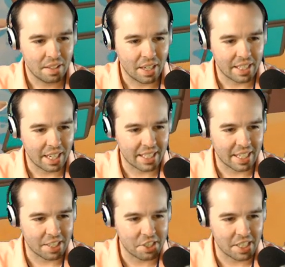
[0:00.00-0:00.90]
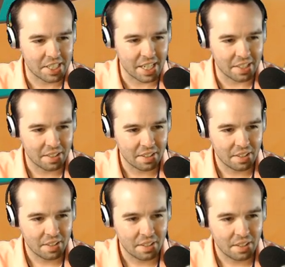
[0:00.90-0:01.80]
I think I can shake his hand.
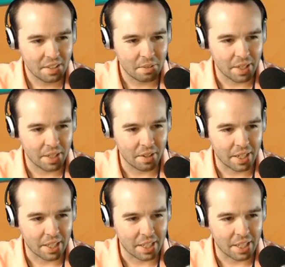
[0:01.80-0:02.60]
Please. Wait, no, I